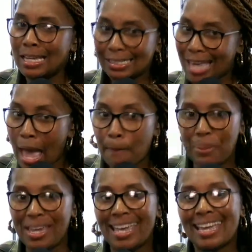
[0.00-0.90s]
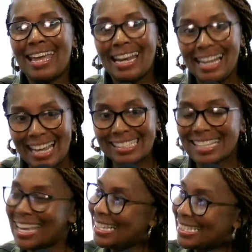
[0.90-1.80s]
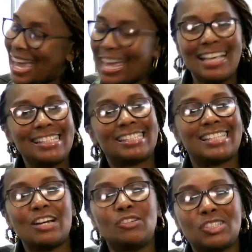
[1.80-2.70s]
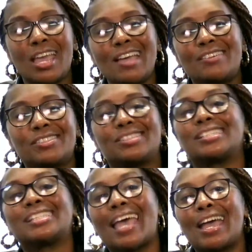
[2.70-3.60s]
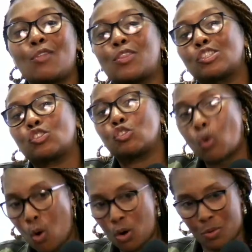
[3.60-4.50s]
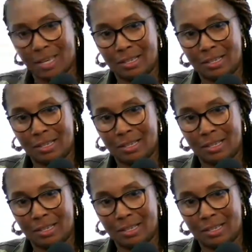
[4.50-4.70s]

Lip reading: tap in, listen. He said he's still here to tell the story.